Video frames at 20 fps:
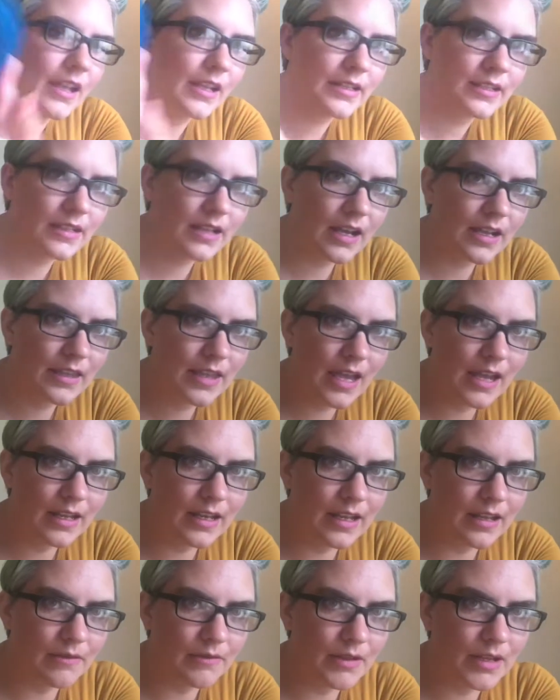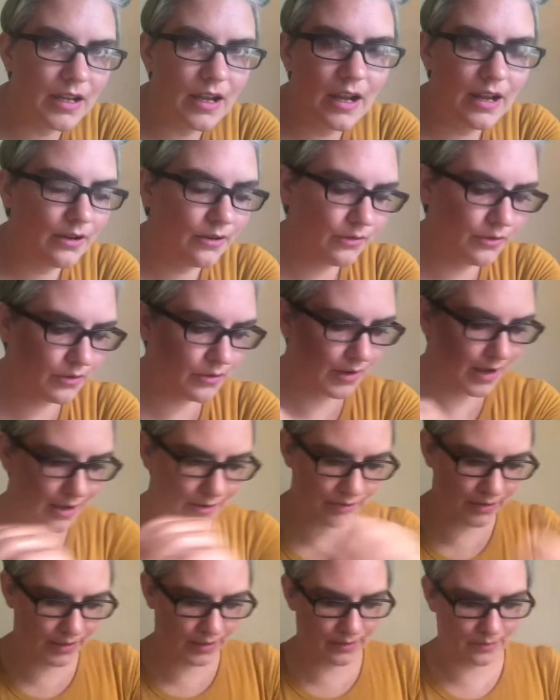It's not that navy. I don't know
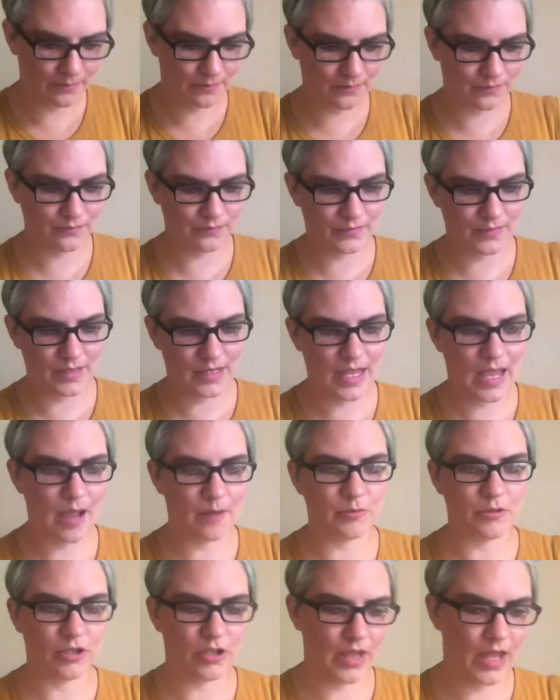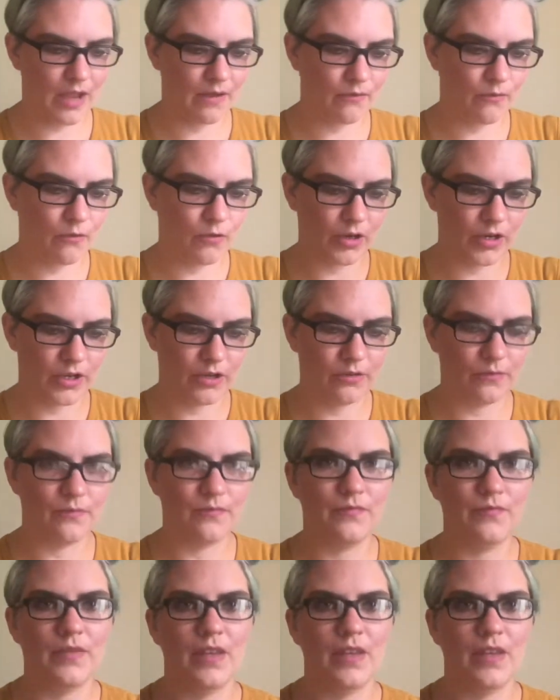how to capture that for you,